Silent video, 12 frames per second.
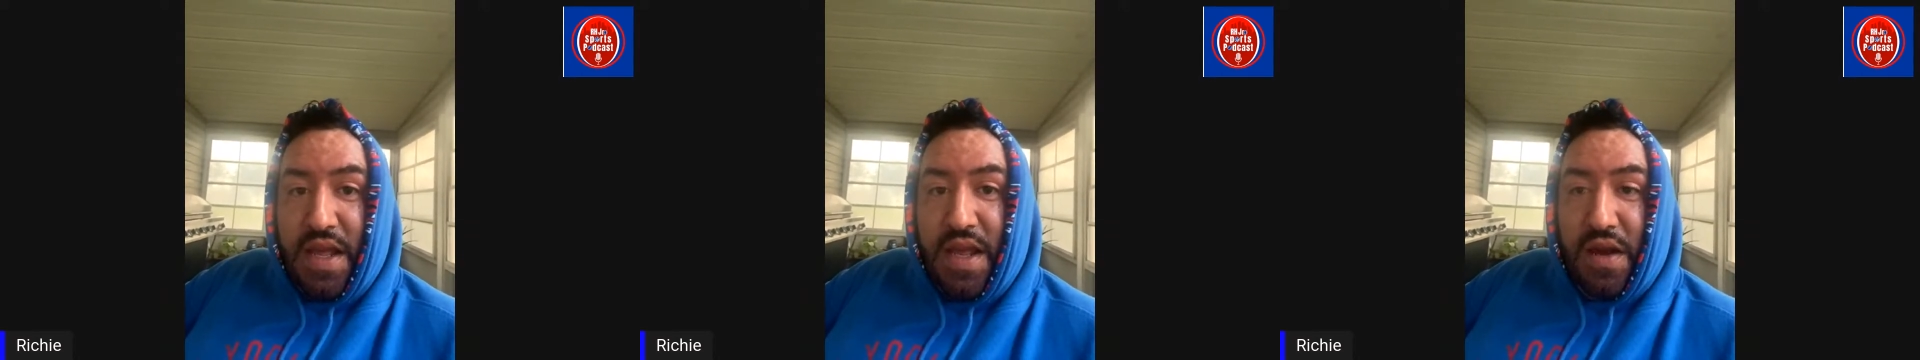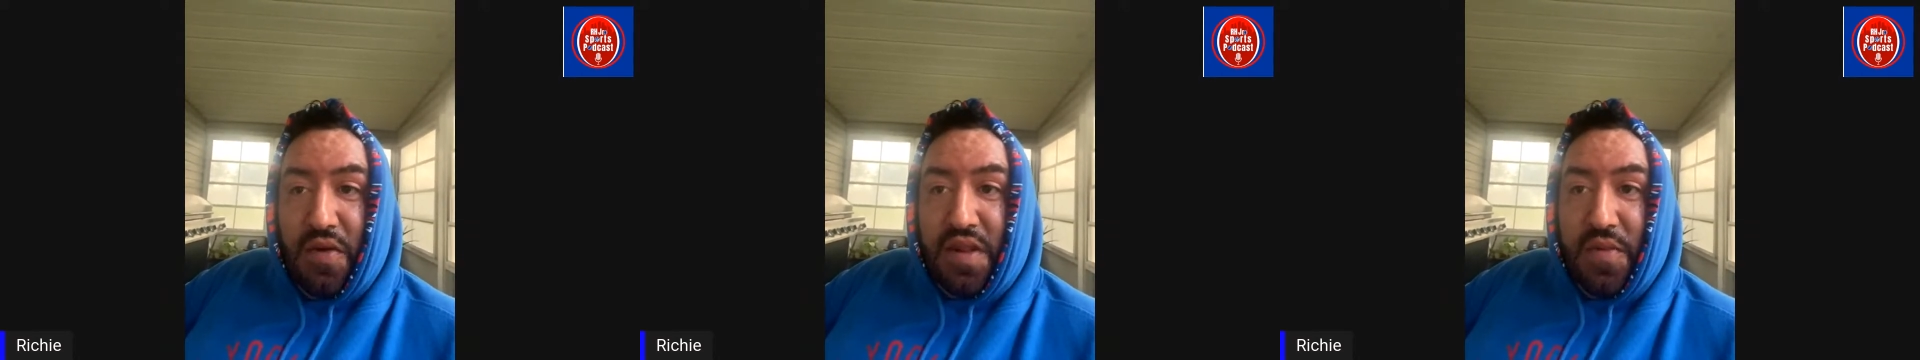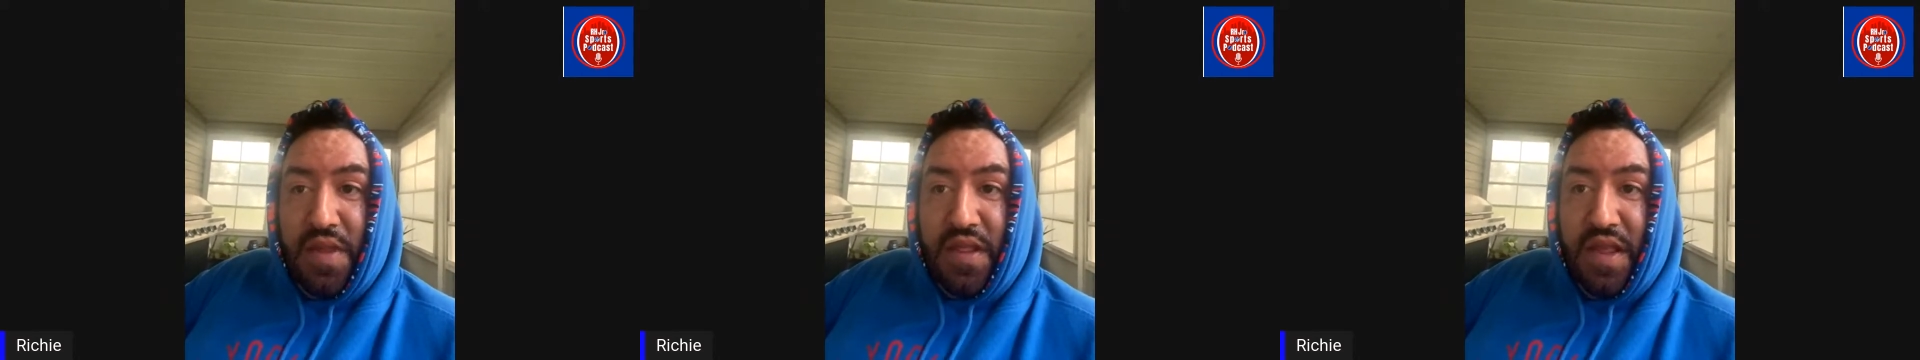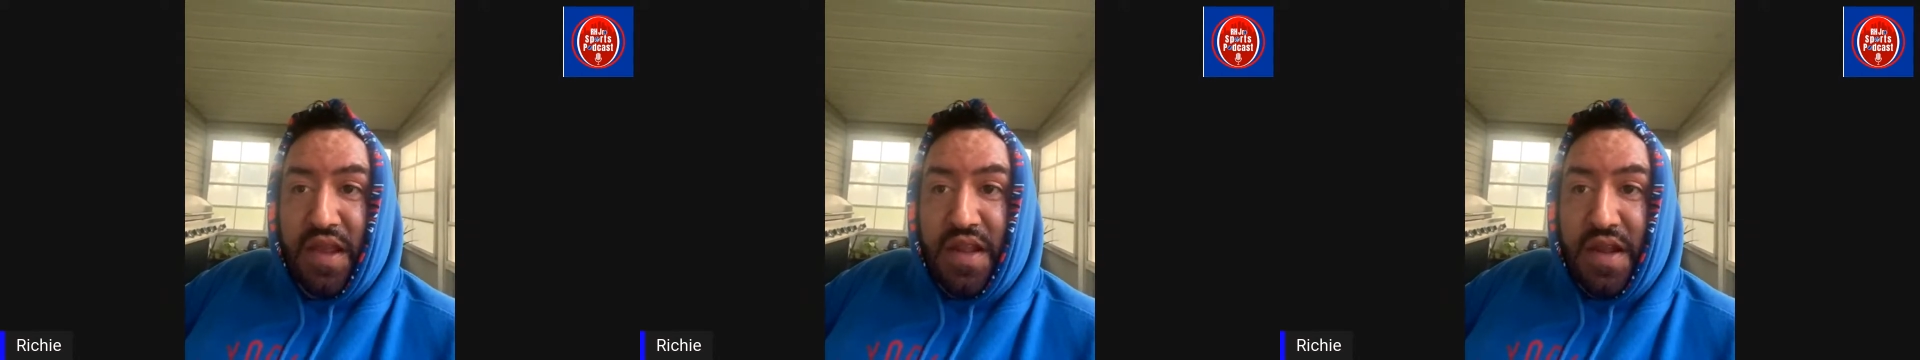and
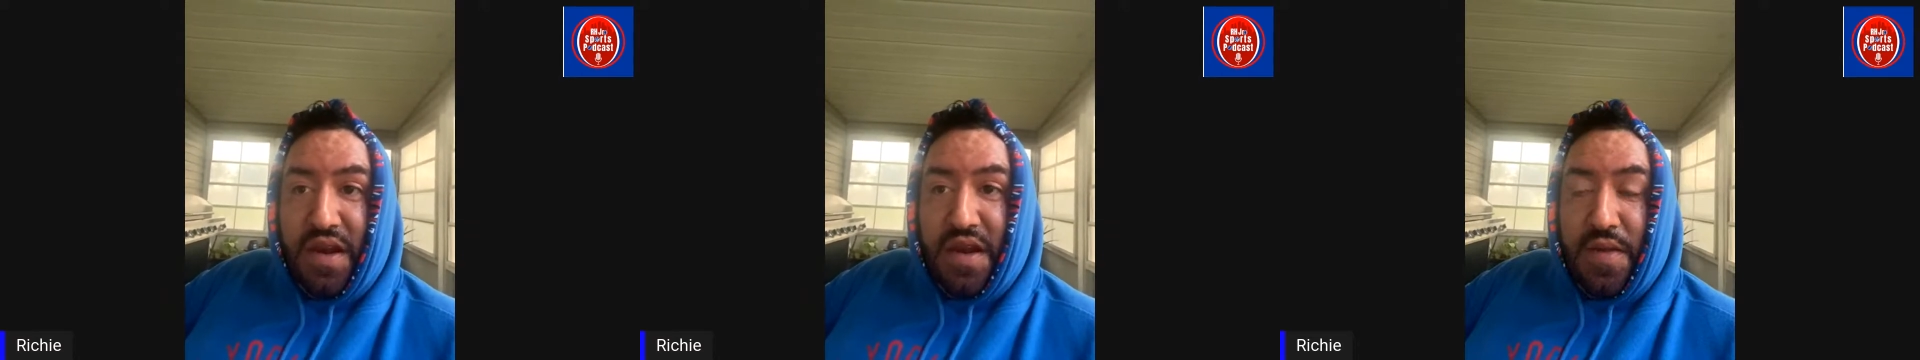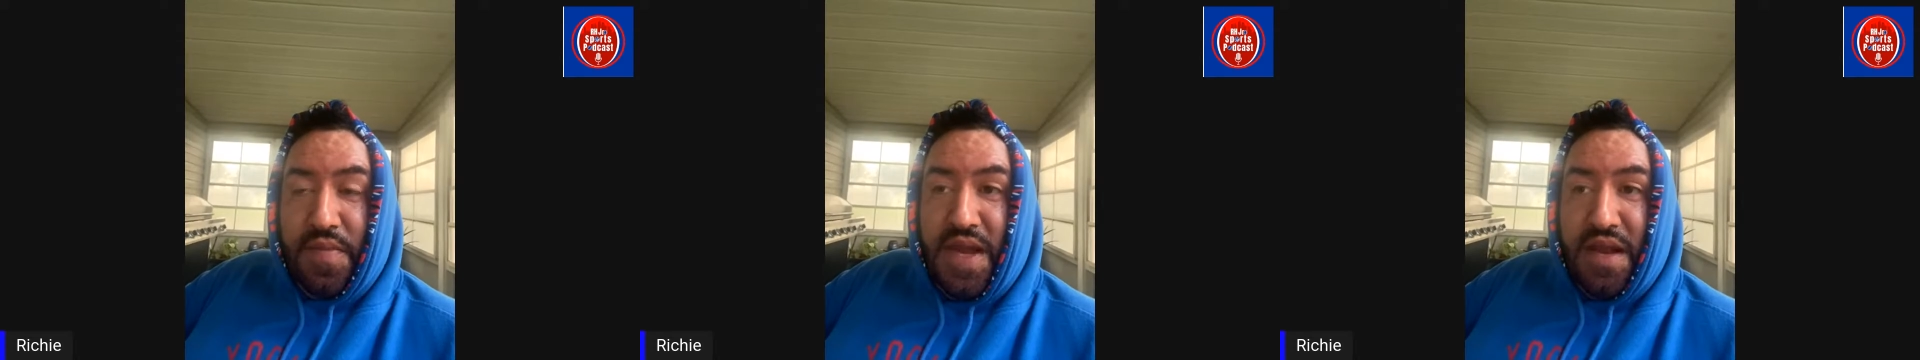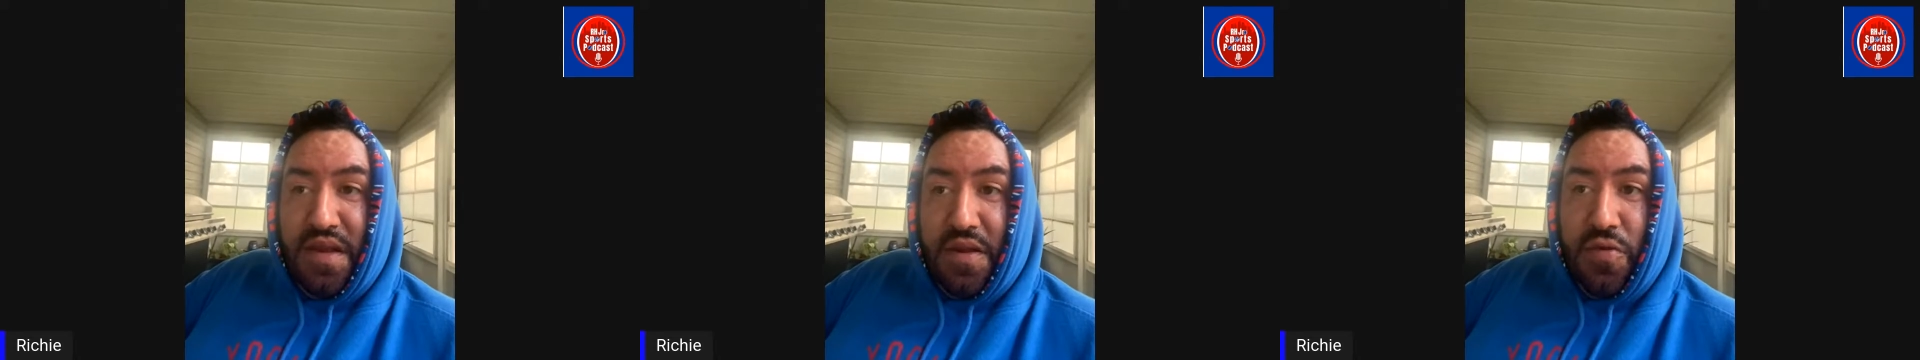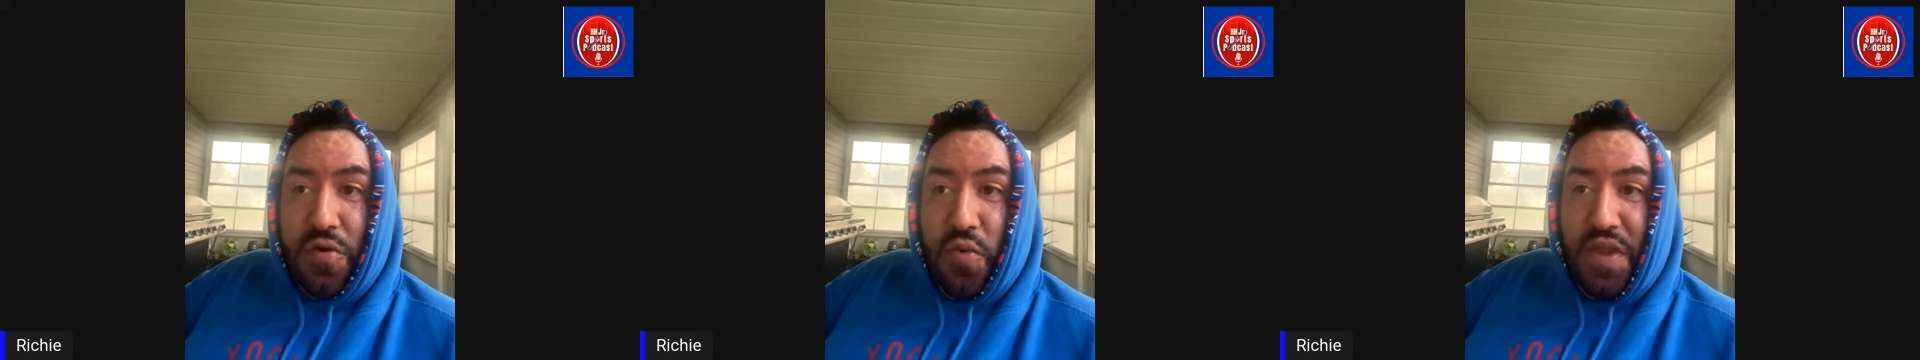ultimately it's going to come down to
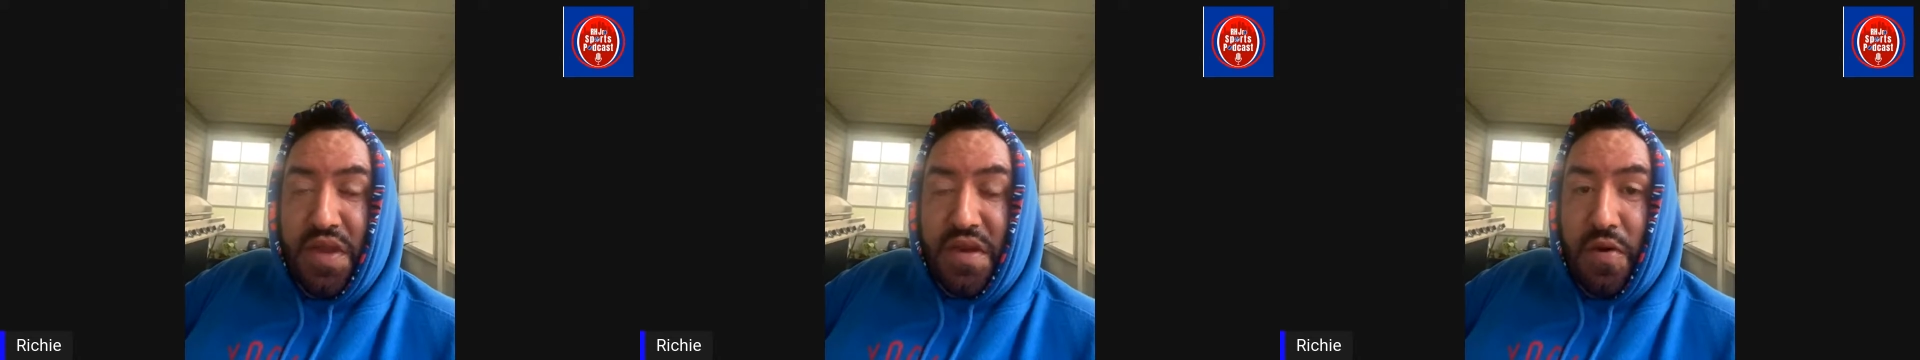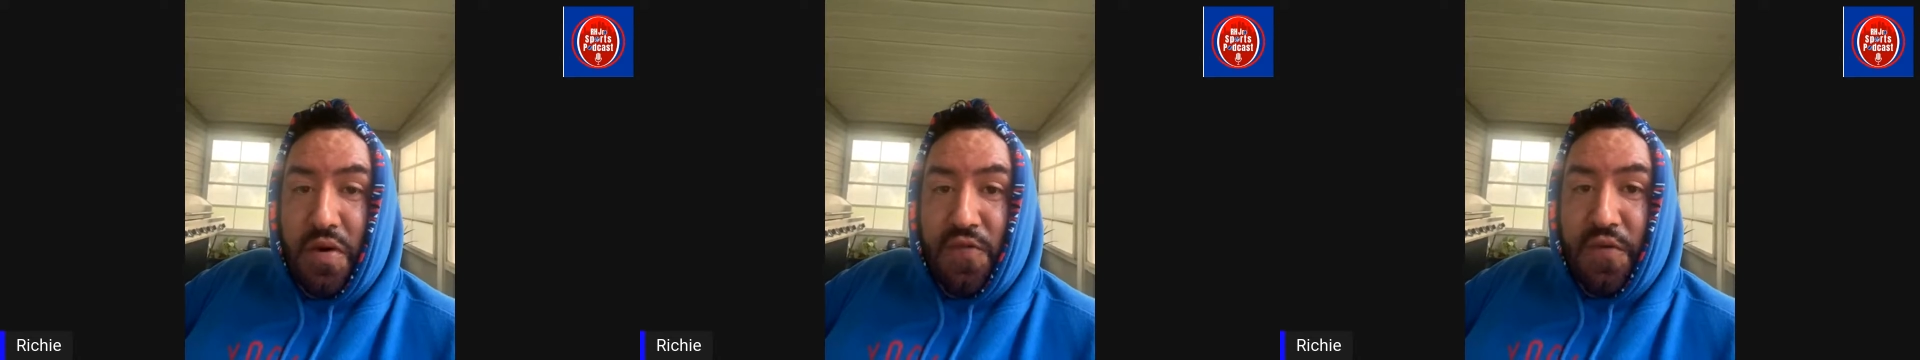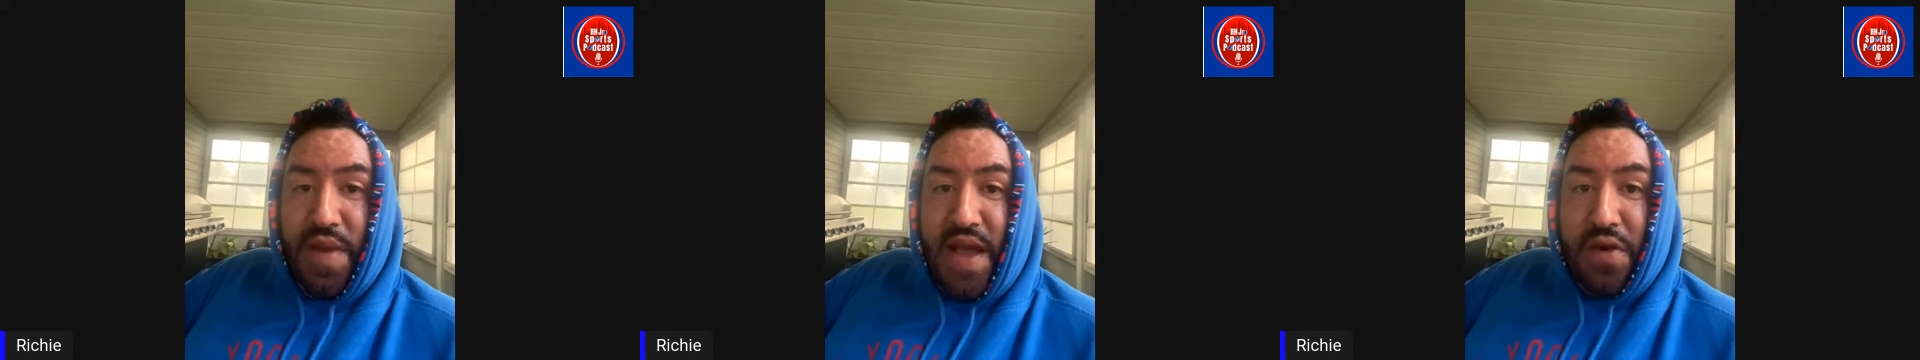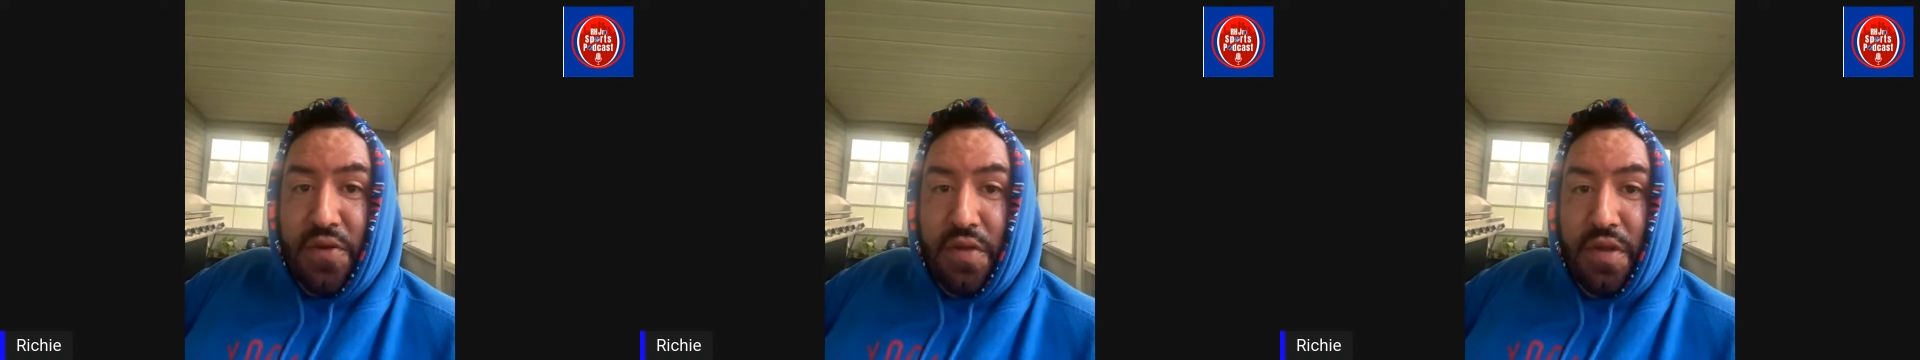who can win the turnover
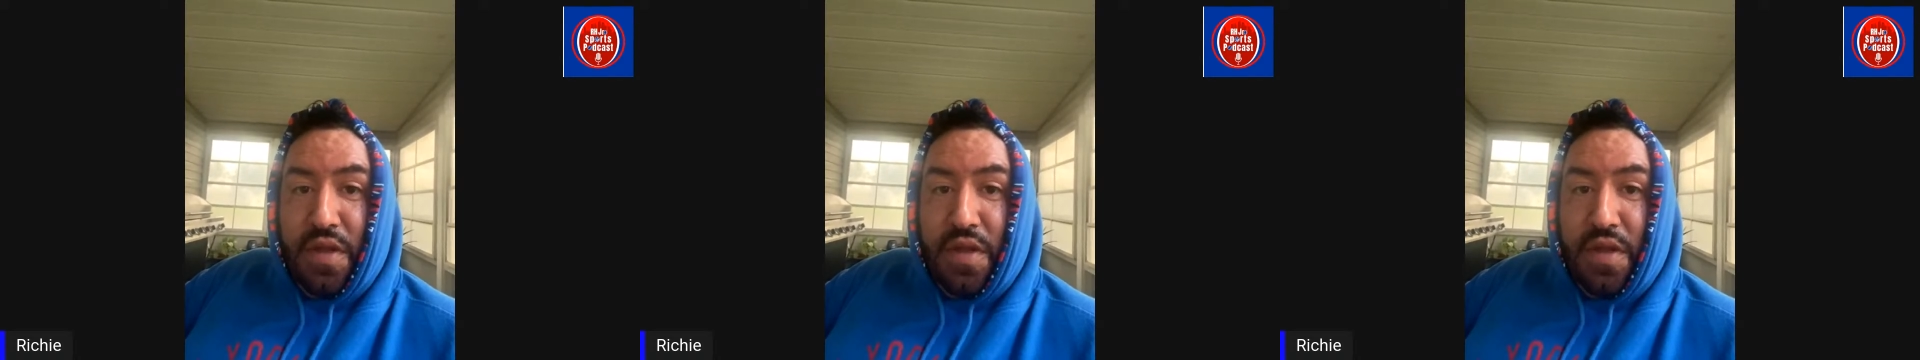battle